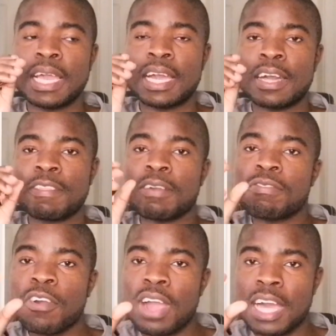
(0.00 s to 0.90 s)
the
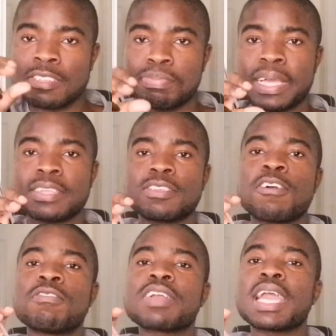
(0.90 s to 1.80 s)
four aspects
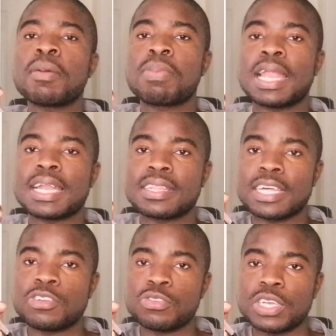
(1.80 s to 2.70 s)
of care plan
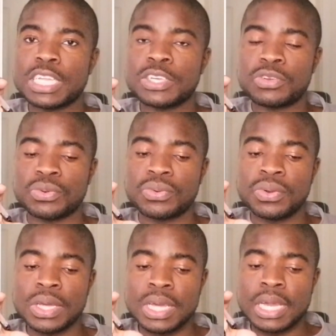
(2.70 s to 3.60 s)
that you need
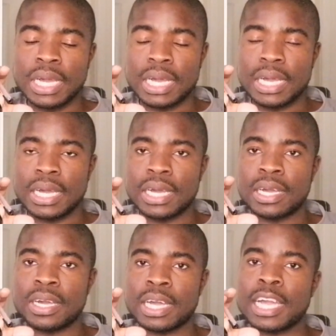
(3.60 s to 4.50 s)
to
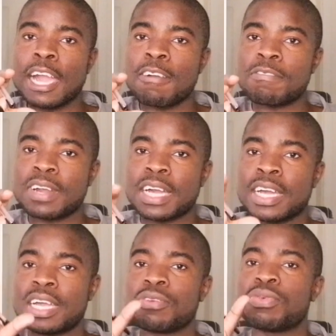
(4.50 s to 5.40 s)

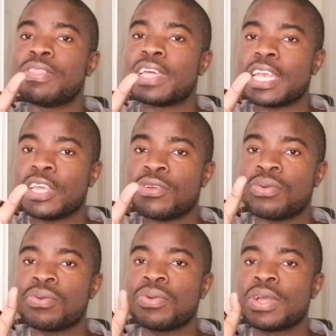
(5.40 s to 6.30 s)
cover with the
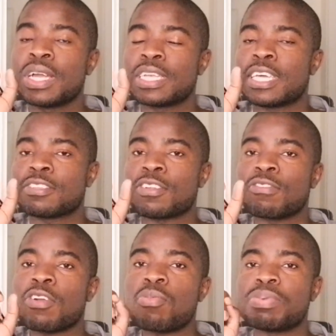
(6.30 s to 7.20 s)
new test
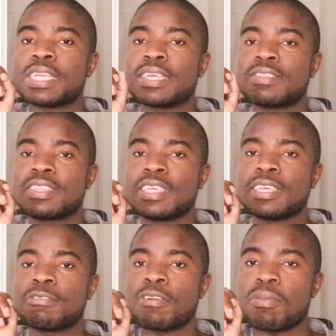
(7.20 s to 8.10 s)
of
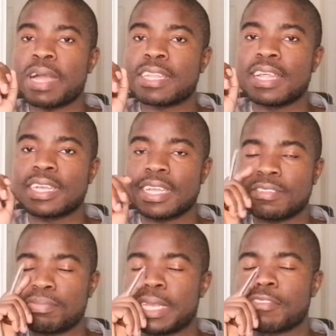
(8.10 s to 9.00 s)
competency format that
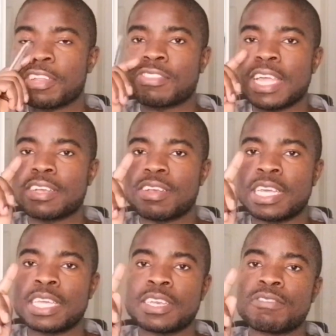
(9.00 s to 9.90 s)
has been
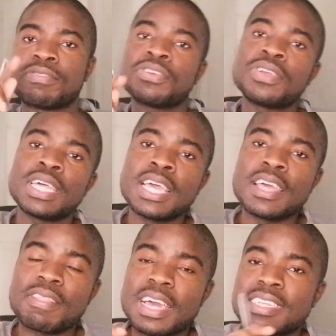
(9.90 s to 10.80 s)
recently reviewed.
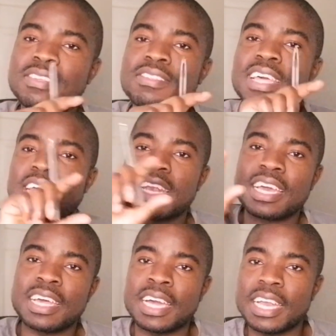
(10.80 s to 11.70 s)
That is the
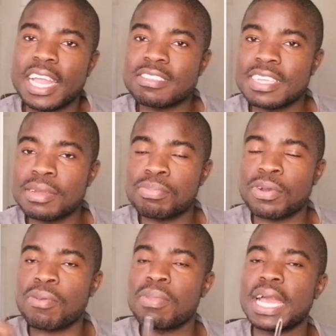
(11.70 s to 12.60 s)
nursing
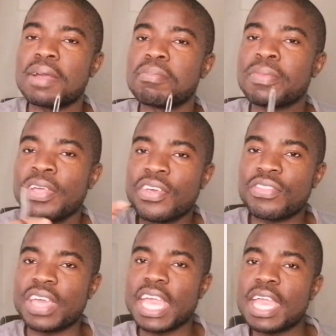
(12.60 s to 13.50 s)
problem,
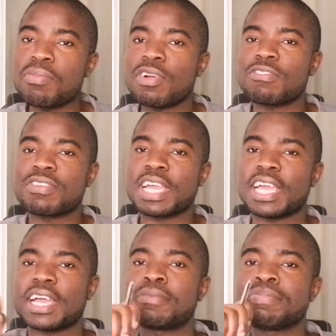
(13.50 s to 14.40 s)
the aim of
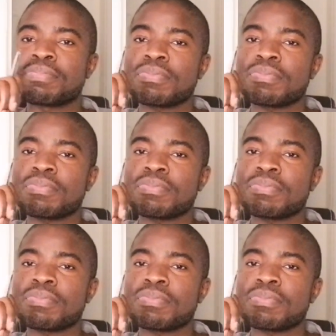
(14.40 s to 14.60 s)
care,